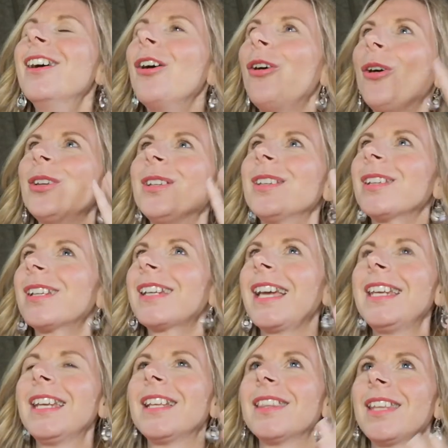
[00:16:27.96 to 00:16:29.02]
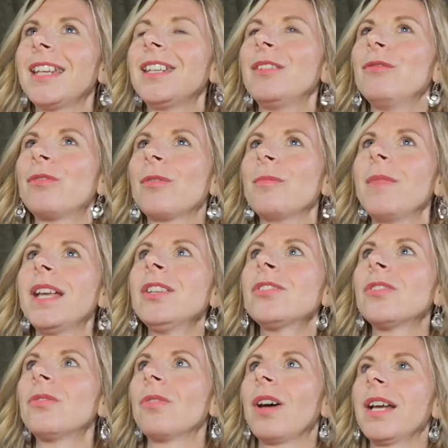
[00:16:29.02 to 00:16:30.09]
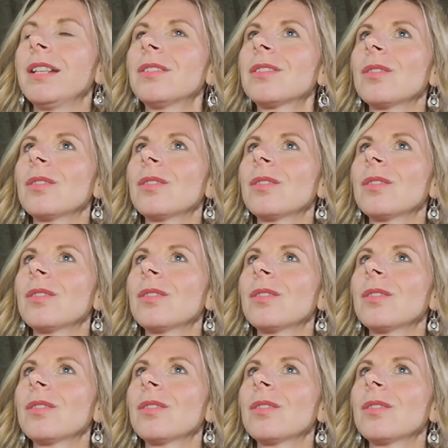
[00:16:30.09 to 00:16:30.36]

on getting that information right.